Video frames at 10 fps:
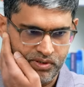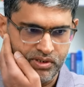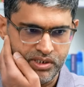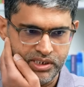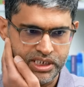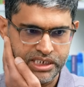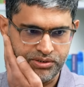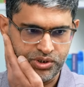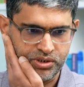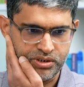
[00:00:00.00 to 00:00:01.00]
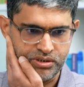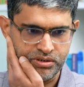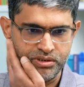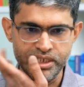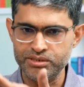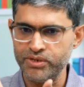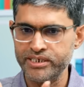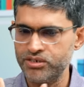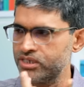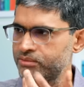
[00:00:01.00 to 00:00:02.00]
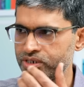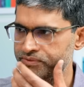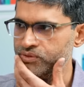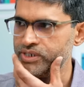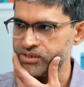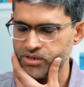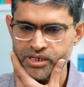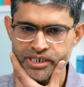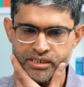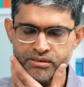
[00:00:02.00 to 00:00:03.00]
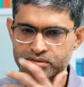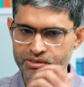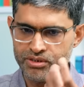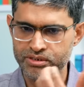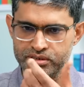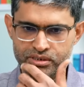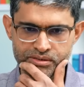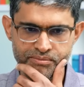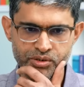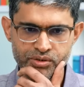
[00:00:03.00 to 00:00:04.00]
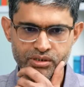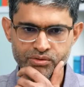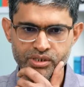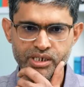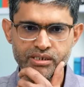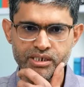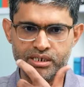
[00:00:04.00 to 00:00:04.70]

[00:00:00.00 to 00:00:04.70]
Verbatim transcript: those skills. Sure, sure. Yeah, so I talked about a few things already. It's curiosity about new things